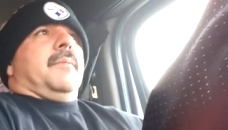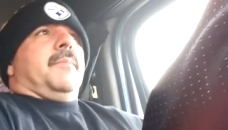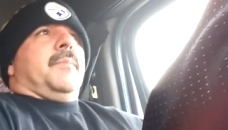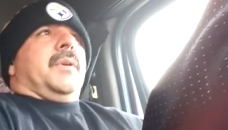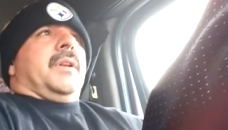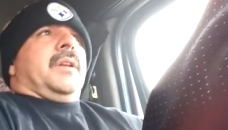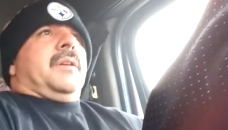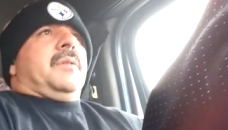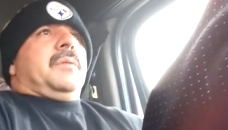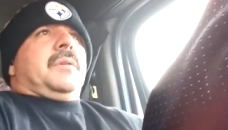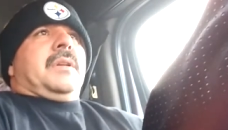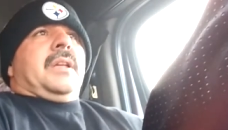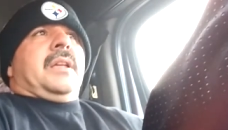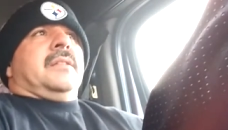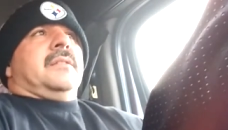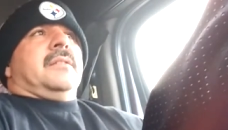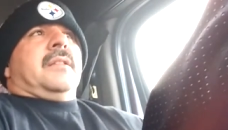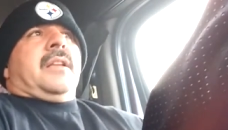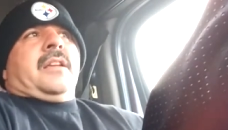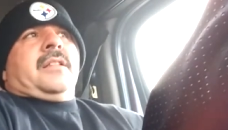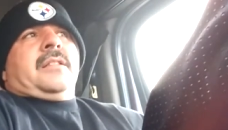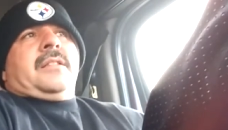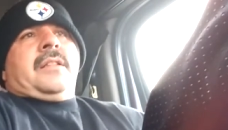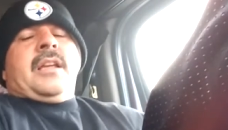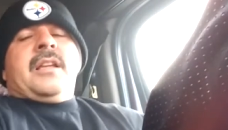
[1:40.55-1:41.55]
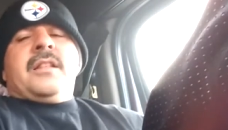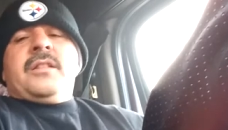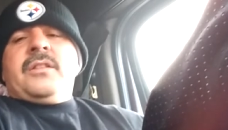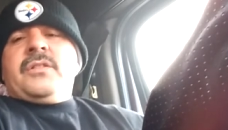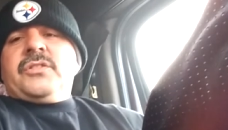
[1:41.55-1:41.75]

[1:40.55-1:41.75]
but it